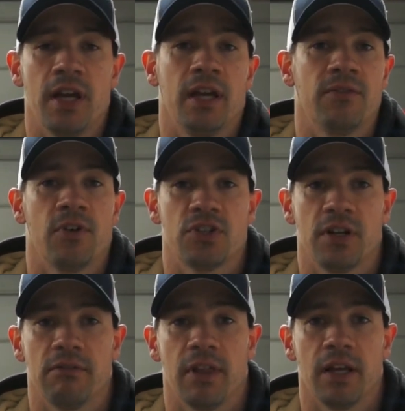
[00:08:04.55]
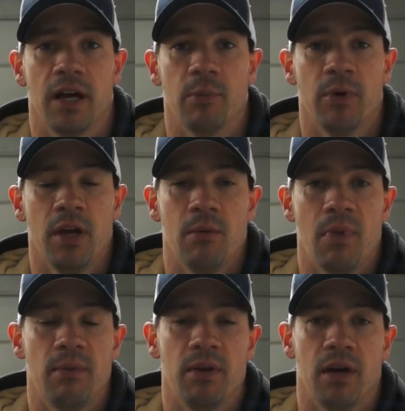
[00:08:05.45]
and freshening everything up,
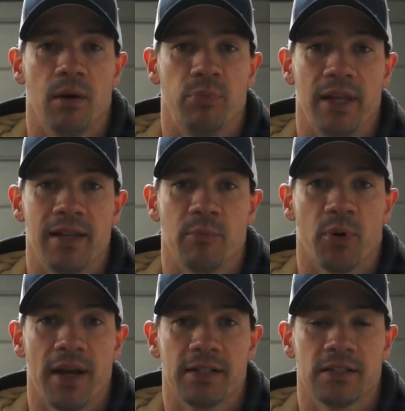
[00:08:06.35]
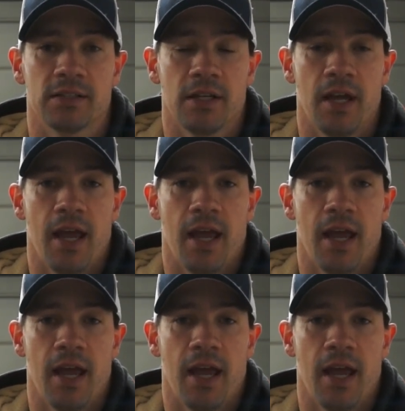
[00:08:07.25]
maybe bleeding the brakes.